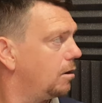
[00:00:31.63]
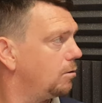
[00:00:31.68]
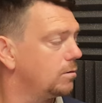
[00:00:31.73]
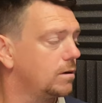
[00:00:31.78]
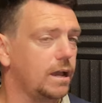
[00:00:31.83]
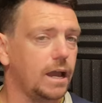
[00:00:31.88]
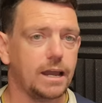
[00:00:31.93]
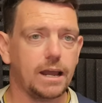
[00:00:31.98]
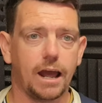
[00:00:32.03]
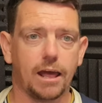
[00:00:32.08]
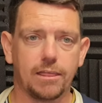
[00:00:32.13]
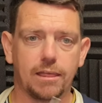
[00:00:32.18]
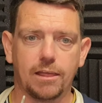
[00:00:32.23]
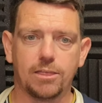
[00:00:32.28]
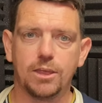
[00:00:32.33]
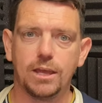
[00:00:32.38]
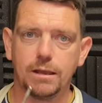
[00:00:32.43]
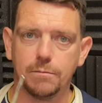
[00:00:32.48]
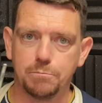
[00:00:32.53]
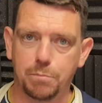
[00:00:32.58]
Okay, I, I
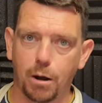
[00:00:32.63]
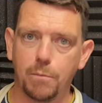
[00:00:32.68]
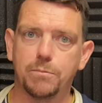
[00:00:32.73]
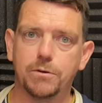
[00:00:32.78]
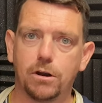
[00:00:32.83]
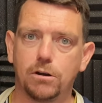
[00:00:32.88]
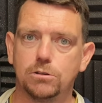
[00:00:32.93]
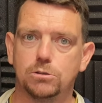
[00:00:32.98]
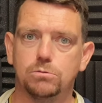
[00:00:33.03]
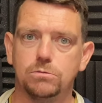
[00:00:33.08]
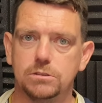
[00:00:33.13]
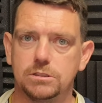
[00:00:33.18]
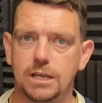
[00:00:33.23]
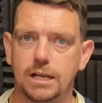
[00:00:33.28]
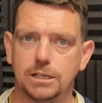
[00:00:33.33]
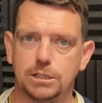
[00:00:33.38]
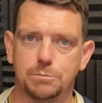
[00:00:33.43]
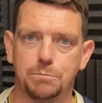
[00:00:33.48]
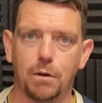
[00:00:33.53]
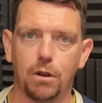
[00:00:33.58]
think Bob Ross once
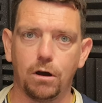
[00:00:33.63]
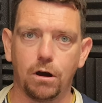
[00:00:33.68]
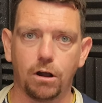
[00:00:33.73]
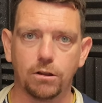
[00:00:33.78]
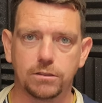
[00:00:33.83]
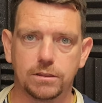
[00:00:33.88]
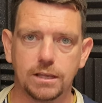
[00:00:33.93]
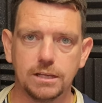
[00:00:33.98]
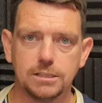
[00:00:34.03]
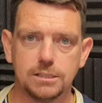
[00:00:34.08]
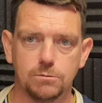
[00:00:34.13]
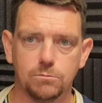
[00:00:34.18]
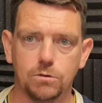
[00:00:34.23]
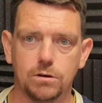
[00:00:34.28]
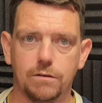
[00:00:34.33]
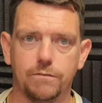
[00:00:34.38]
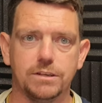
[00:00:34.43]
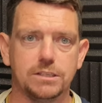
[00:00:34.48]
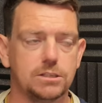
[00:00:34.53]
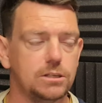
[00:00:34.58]
explored this in
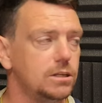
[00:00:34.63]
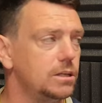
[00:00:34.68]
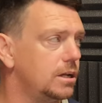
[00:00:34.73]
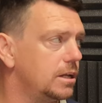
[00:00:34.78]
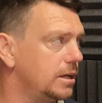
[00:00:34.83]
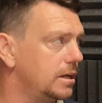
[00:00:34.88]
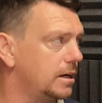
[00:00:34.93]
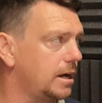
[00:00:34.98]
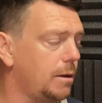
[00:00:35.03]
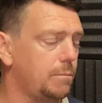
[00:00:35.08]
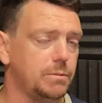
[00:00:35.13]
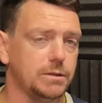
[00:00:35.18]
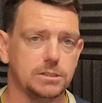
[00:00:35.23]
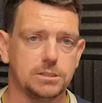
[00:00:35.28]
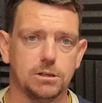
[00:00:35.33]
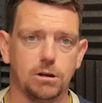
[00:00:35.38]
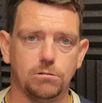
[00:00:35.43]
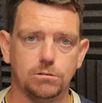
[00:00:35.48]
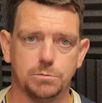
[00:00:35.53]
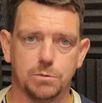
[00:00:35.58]
one of his earlier
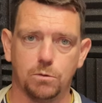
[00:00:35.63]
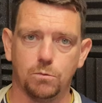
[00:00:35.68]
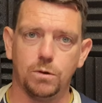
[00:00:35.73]
episodes,